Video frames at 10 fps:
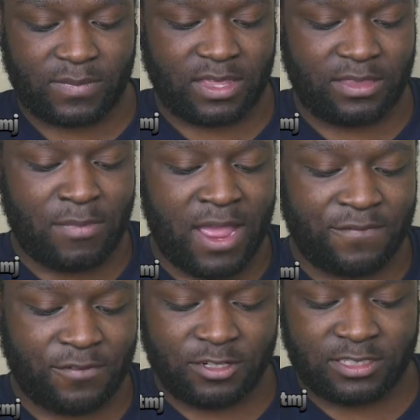my
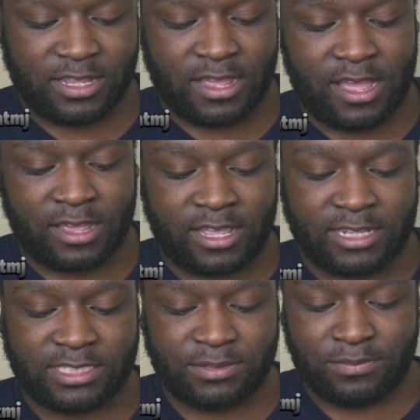first
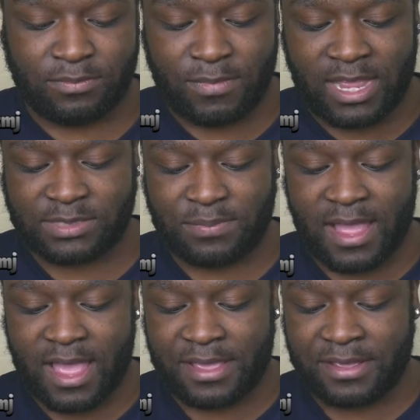customized
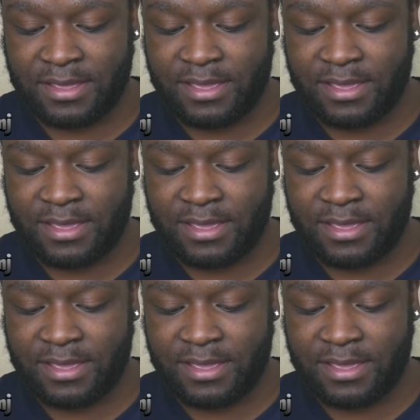pie,